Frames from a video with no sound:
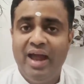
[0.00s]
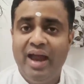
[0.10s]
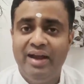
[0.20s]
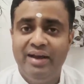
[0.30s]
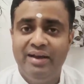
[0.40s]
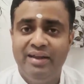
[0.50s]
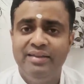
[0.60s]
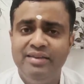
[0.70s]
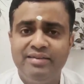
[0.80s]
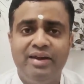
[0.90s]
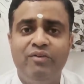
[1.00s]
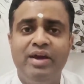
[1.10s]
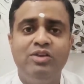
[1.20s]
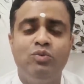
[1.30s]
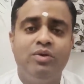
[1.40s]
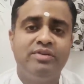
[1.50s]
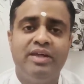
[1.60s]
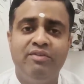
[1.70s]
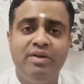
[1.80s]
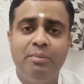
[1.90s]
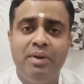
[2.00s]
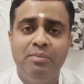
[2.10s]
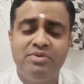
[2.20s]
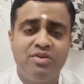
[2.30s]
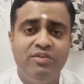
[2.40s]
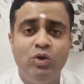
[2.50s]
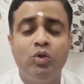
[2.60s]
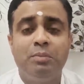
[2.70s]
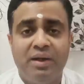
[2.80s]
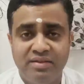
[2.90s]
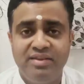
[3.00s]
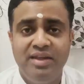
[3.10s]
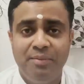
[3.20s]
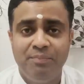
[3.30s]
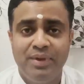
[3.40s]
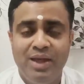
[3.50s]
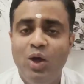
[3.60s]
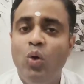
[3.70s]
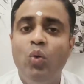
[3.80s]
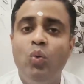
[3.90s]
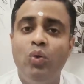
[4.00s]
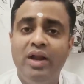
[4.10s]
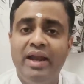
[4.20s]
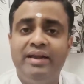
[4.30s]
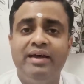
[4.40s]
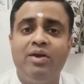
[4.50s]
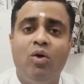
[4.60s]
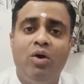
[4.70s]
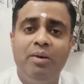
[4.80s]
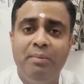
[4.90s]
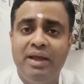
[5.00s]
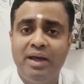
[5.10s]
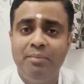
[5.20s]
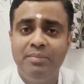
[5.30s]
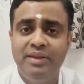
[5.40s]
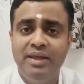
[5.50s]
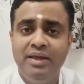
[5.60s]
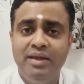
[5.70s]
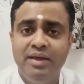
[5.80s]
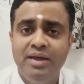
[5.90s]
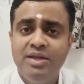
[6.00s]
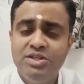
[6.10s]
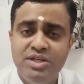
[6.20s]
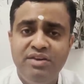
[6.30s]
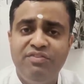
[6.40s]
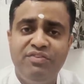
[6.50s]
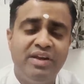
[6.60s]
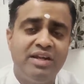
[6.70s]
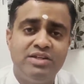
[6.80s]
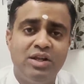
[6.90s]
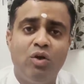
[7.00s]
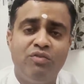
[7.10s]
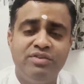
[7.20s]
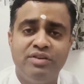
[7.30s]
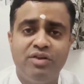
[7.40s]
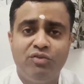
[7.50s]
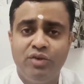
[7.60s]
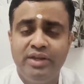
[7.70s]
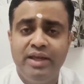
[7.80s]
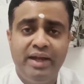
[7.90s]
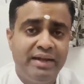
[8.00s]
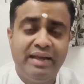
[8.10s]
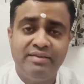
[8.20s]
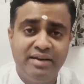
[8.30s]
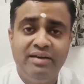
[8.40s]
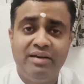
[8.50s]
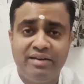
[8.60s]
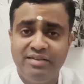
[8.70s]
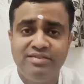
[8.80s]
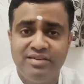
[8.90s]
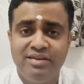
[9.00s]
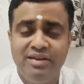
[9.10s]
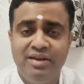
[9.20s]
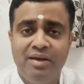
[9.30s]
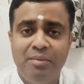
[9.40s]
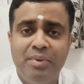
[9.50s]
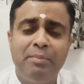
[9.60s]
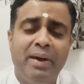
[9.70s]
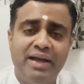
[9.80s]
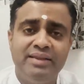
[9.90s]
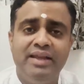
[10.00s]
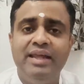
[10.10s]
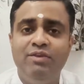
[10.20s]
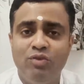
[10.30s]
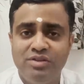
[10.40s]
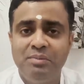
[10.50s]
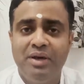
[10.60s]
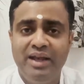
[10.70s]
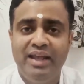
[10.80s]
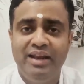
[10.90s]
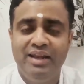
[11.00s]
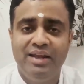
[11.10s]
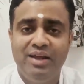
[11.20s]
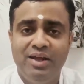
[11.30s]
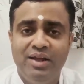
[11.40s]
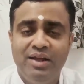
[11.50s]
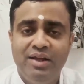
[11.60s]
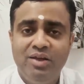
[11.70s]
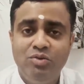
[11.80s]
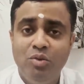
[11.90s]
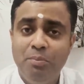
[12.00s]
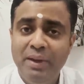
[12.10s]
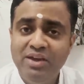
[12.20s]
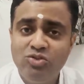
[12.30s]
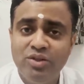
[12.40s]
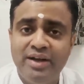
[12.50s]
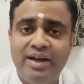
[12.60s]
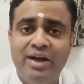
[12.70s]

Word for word: And this advice was given by Mr. Vinod Pasi, who would later on become the chief financial officer for the entire Central Trust. But back then he was in Bahrain. So, based on that